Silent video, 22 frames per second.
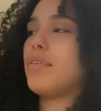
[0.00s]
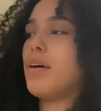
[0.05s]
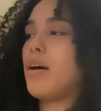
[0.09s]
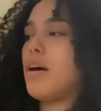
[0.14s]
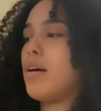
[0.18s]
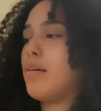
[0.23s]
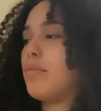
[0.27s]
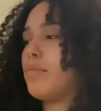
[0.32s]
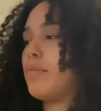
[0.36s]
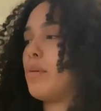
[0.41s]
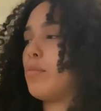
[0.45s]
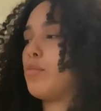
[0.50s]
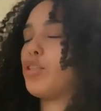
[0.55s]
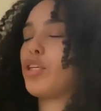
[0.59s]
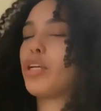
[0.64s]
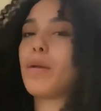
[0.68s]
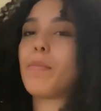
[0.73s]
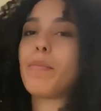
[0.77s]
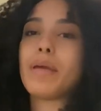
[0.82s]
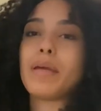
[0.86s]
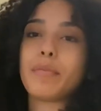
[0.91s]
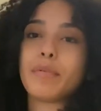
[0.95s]
um, I'm trying
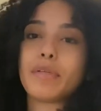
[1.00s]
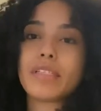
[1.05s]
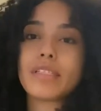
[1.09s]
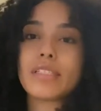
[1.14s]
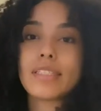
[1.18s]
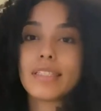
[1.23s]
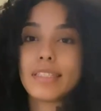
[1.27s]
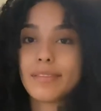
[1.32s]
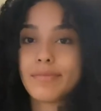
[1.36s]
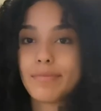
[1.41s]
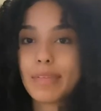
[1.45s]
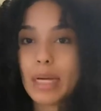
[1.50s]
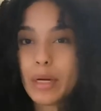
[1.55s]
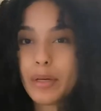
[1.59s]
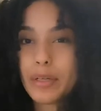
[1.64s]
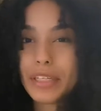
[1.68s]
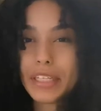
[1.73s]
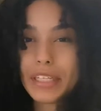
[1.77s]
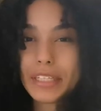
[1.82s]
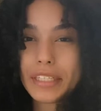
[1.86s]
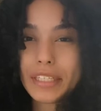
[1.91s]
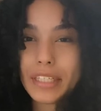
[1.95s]
to babysit out
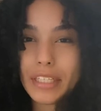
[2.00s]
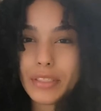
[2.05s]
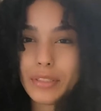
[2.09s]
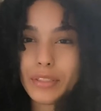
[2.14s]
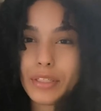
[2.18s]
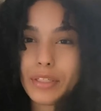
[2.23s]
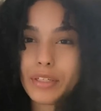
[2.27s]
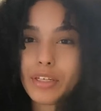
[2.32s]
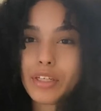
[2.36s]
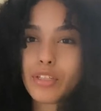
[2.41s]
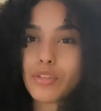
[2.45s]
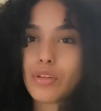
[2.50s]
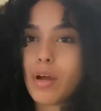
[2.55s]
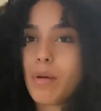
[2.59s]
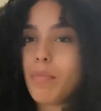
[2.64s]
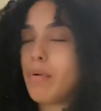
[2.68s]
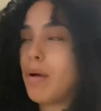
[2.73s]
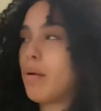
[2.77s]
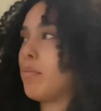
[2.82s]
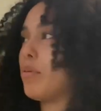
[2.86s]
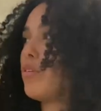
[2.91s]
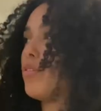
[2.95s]
here in New York, so I'll
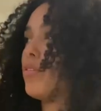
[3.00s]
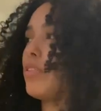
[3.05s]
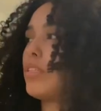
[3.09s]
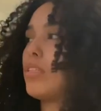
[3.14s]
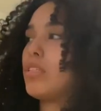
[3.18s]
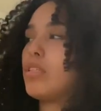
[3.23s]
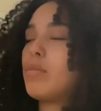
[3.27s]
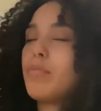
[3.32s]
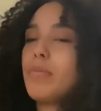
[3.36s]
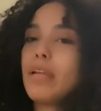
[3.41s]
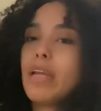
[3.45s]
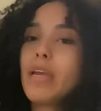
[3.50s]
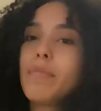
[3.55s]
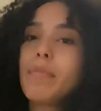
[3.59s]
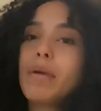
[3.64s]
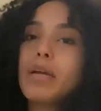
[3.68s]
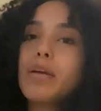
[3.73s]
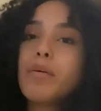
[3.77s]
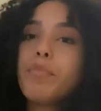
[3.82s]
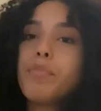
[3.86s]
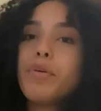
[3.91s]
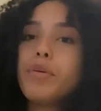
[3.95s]
probably use this to put like my
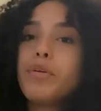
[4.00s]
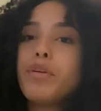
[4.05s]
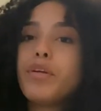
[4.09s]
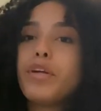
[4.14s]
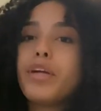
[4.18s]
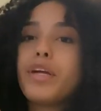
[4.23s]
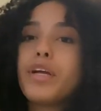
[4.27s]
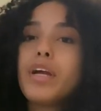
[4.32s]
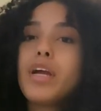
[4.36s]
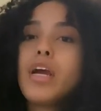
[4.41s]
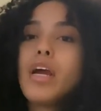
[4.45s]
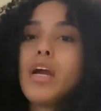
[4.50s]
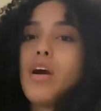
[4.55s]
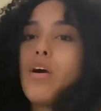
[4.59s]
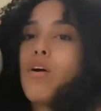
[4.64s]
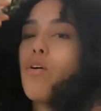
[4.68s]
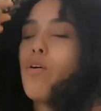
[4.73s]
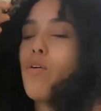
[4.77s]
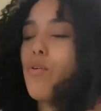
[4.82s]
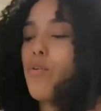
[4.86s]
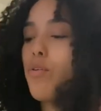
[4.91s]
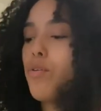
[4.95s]
computer
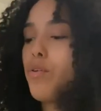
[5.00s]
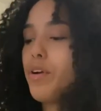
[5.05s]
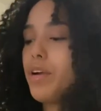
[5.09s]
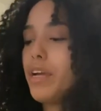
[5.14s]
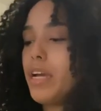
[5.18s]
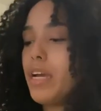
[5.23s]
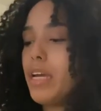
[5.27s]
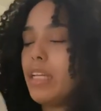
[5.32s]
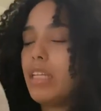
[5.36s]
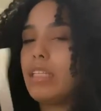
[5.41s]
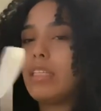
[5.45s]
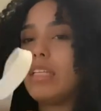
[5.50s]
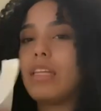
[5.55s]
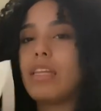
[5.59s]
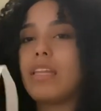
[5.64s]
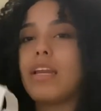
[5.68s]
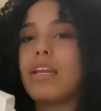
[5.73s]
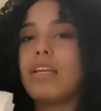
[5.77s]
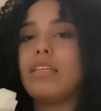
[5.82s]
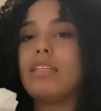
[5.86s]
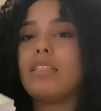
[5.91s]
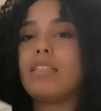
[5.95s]
or anything
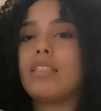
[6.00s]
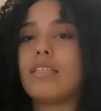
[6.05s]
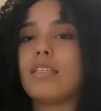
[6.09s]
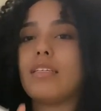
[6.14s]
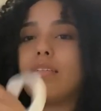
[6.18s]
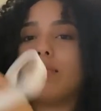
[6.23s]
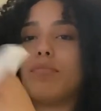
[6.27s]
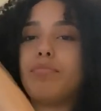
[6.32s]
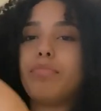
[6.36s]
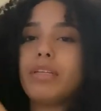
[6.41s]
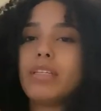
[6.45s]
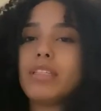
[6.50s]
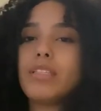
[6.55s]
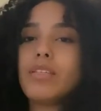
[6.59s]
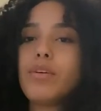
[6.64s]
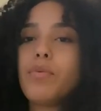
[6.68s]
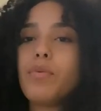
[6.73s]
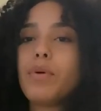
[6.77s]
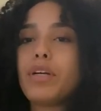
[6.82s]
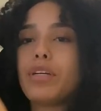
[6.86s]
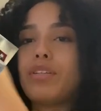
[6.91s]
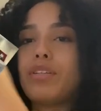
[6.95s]
that I need to bring to work